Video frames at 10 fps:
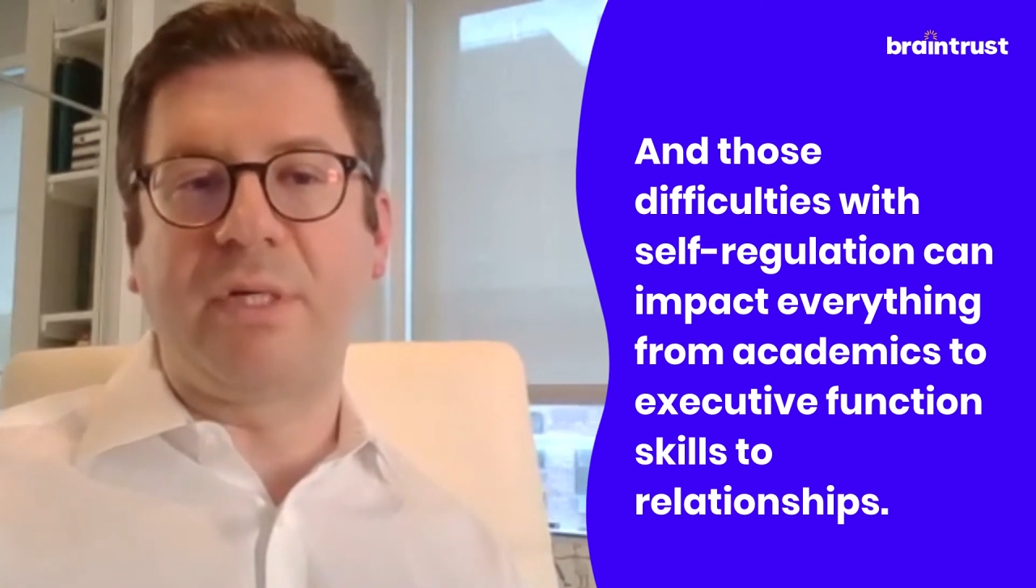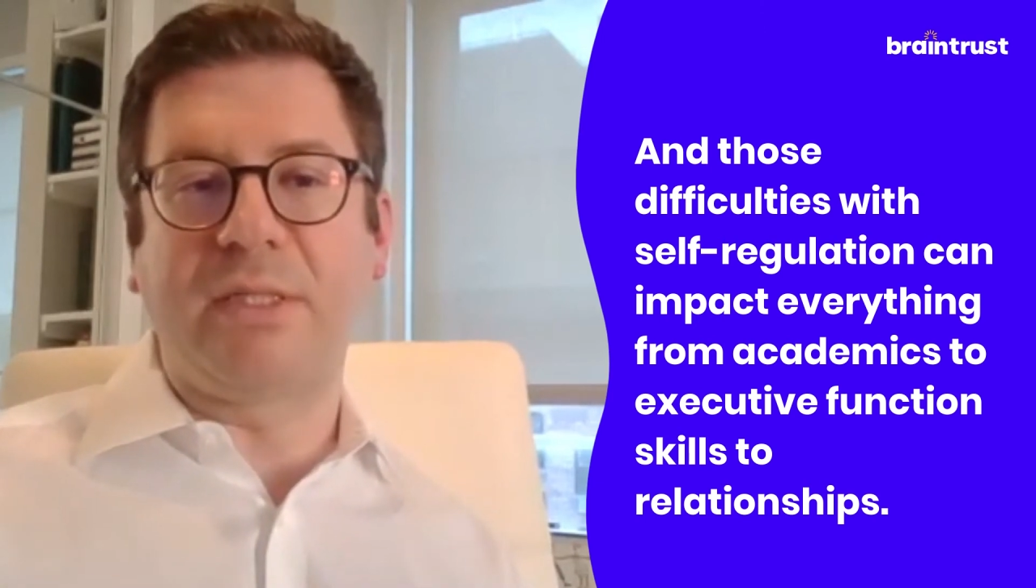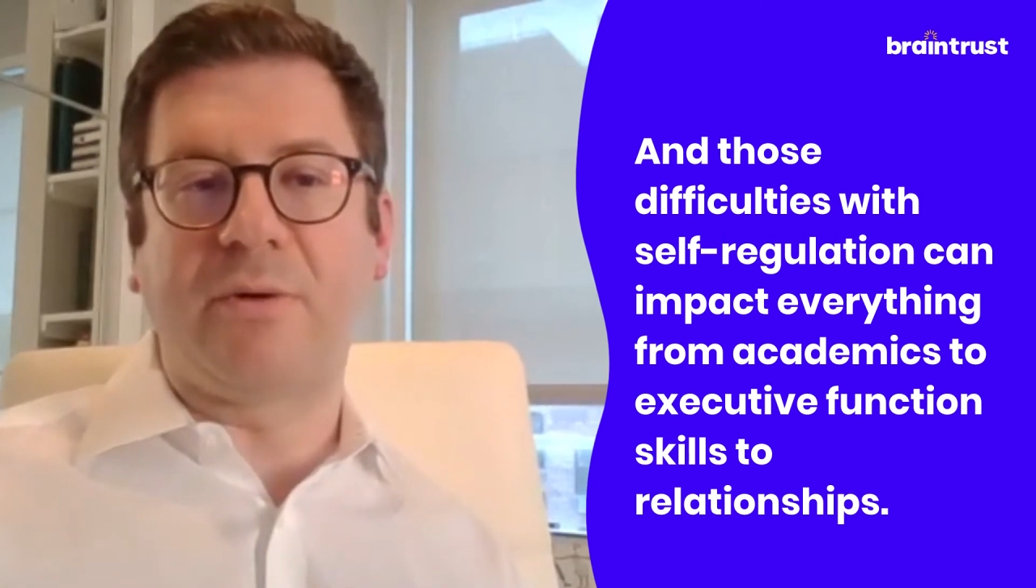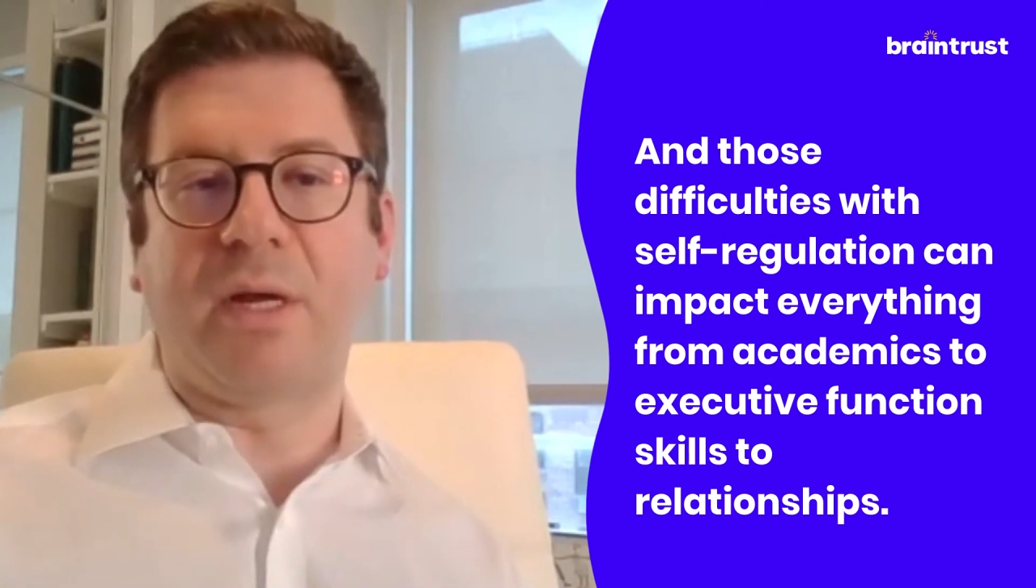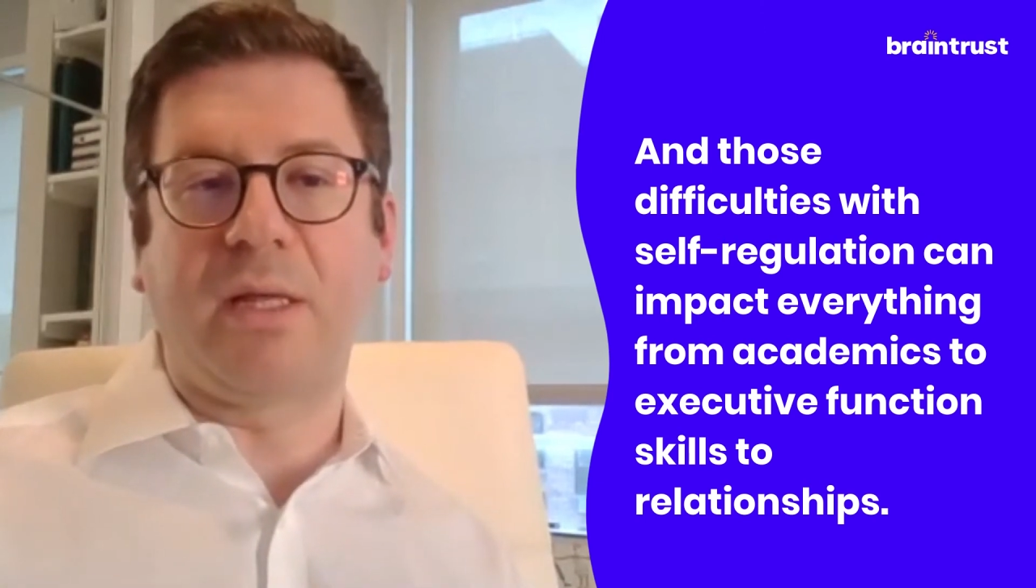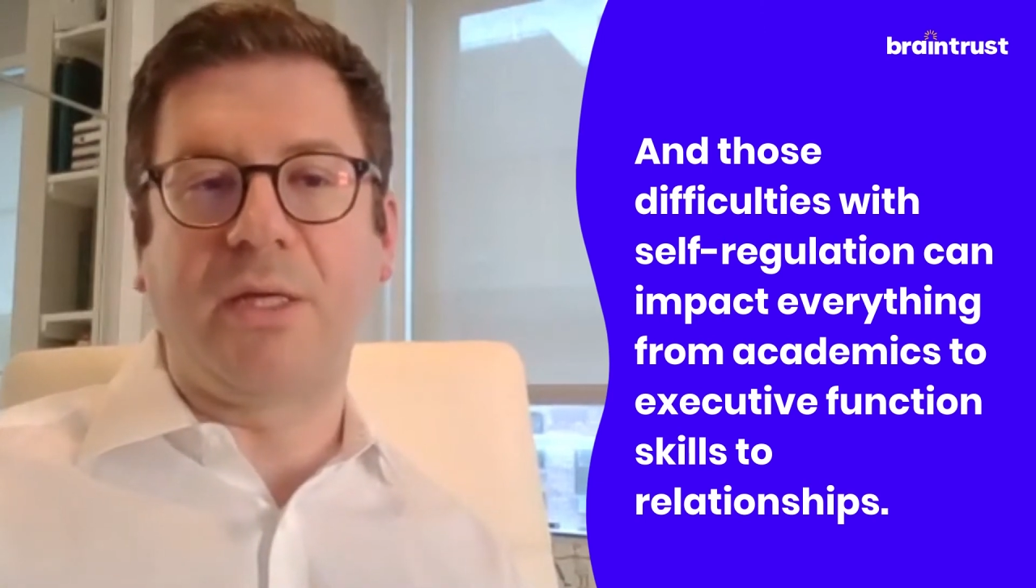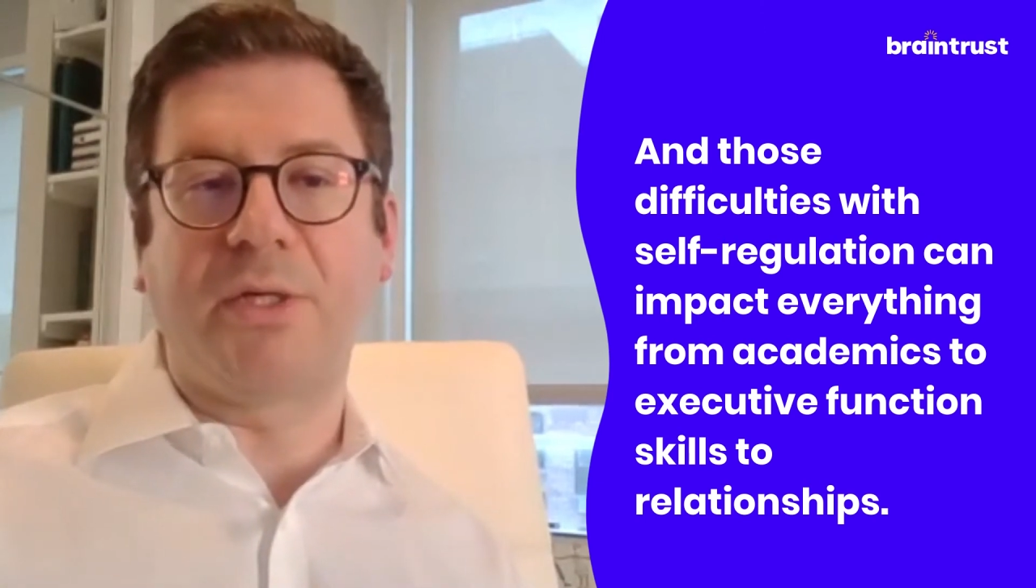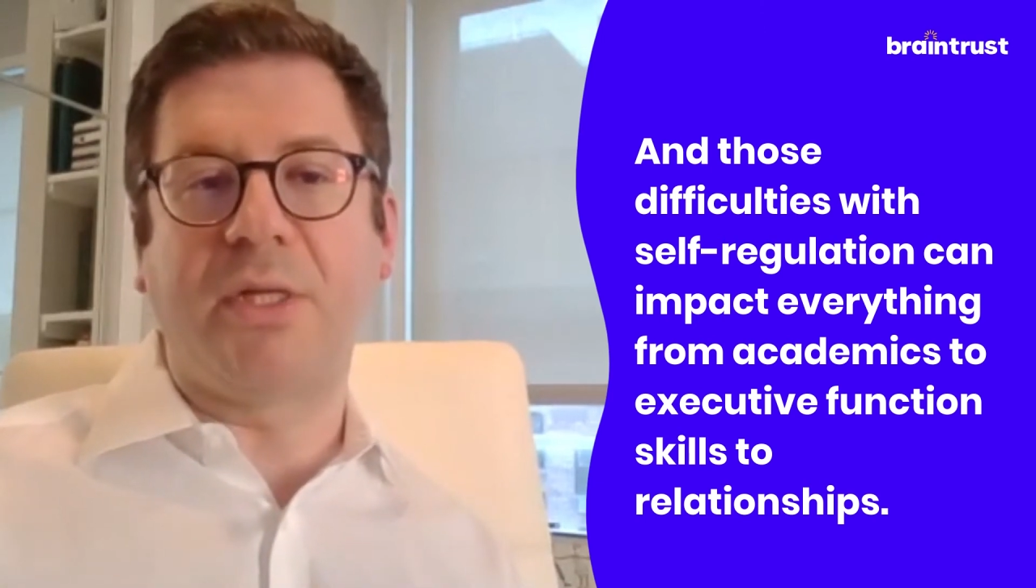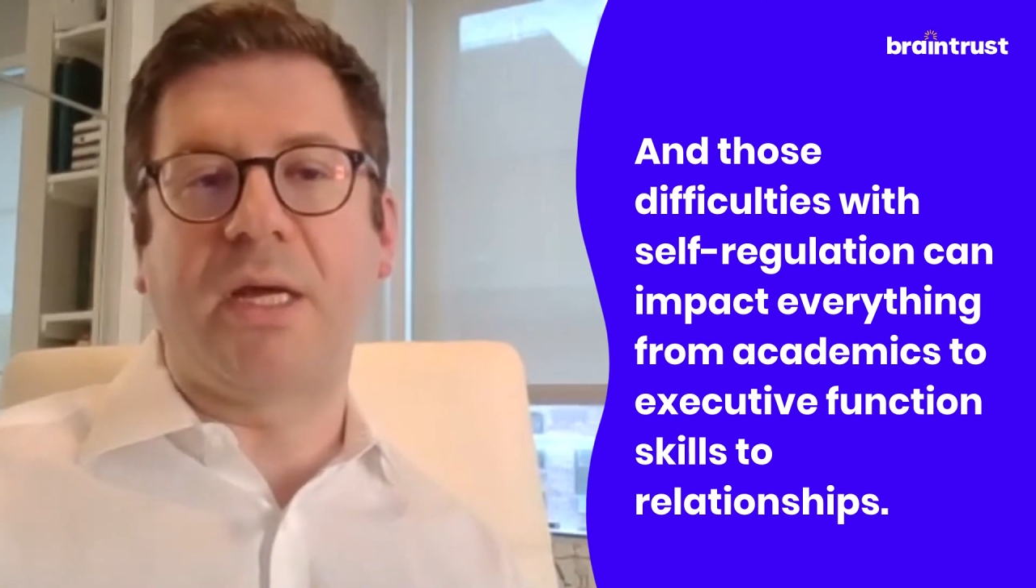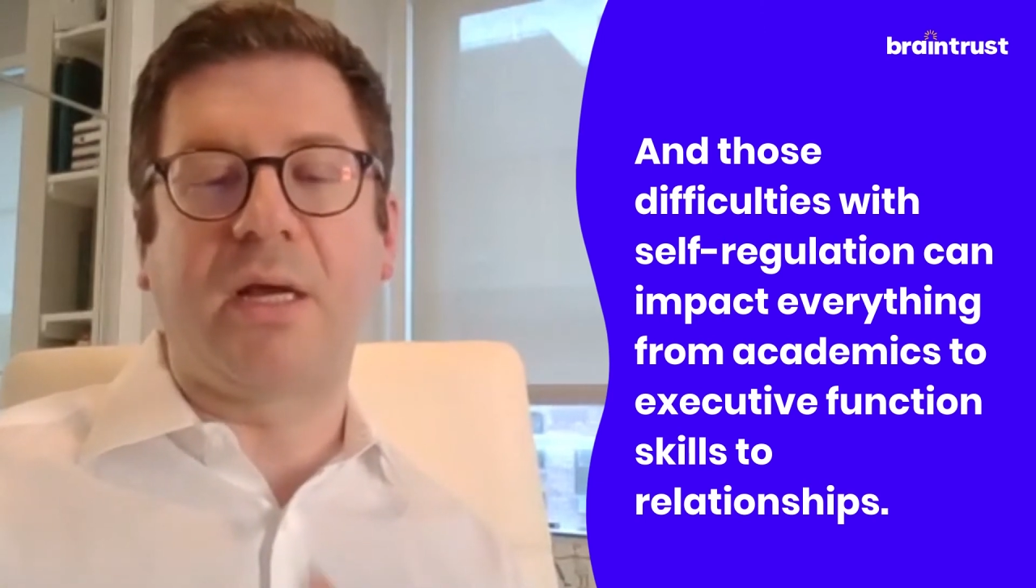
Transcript: dysregulation that